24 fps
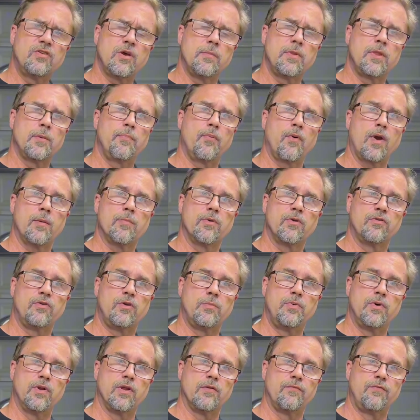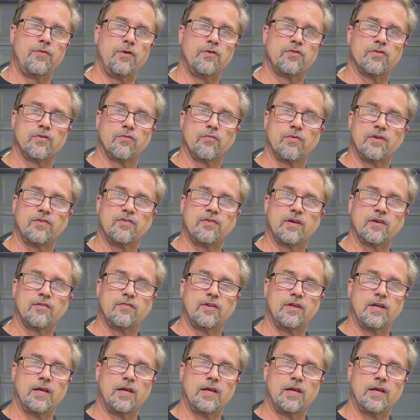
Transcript: of the parameters you put in Fusion 360,